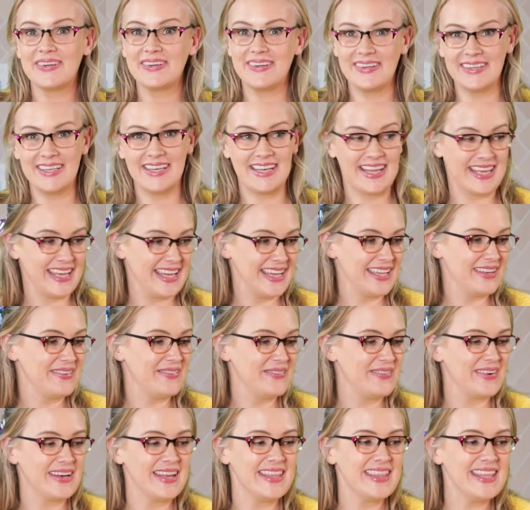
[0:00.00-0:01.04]
we're going to need
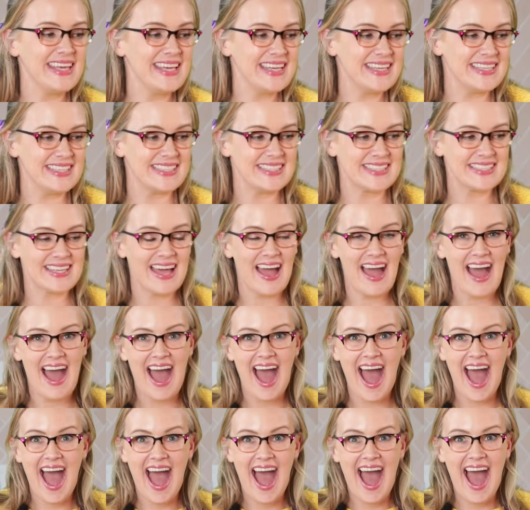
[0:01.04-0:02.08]
one of these,
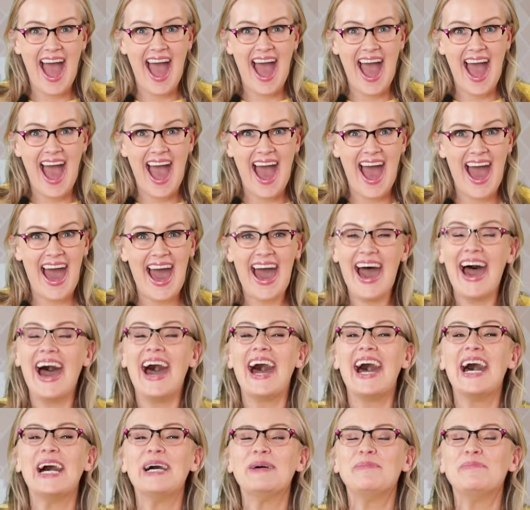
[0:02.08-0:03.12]

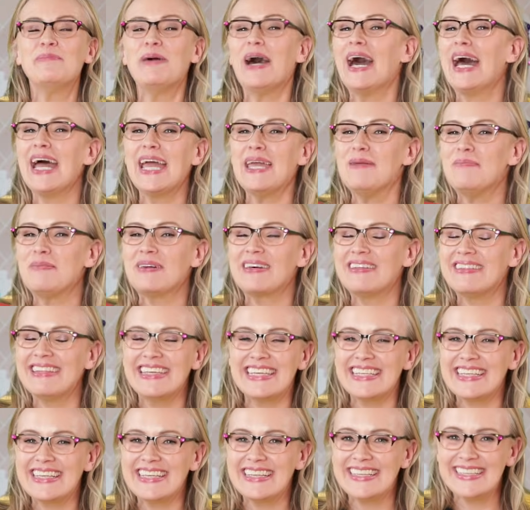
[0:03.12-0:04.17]
a pipe
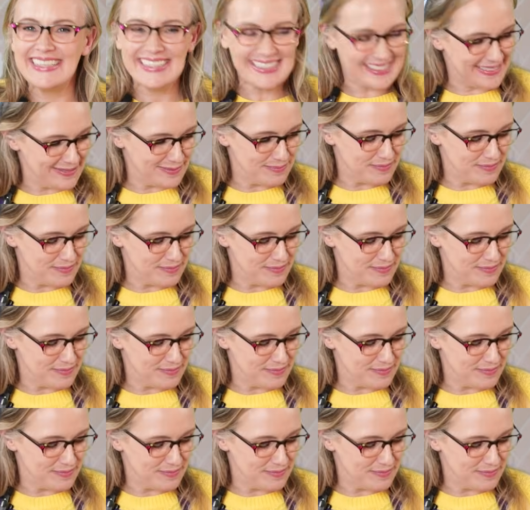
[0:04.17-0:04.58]
cleaner.